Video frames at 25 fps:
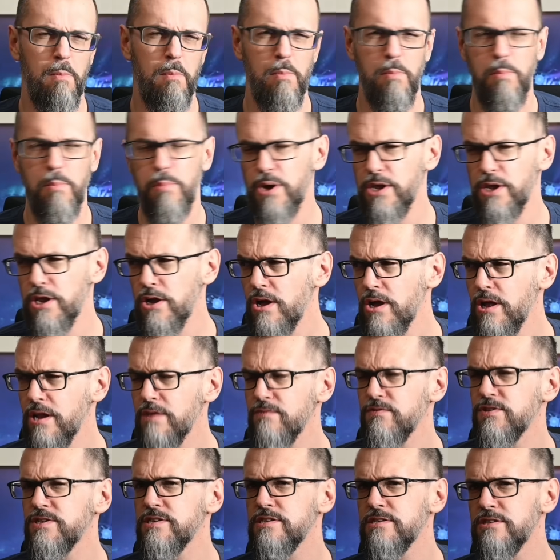But all
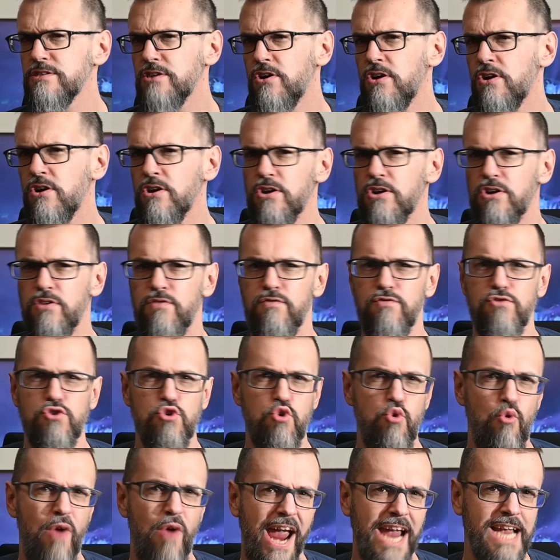of this talk of
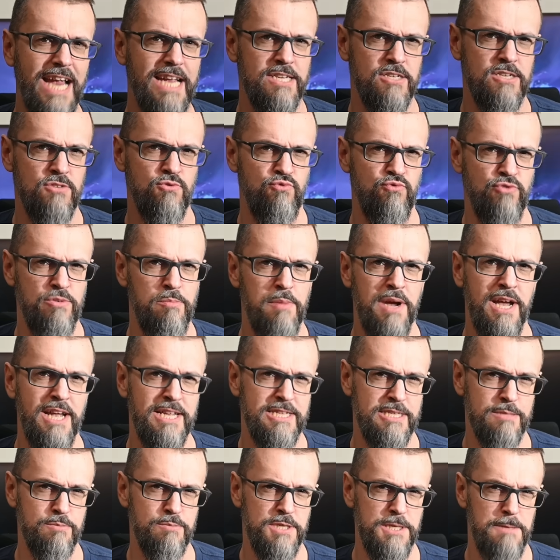Kraken
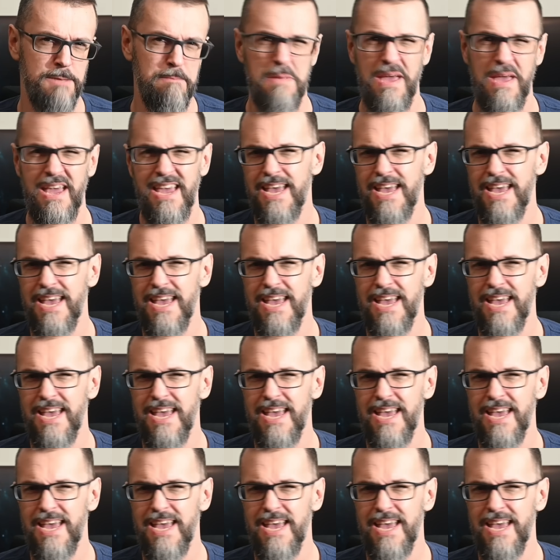reminds me,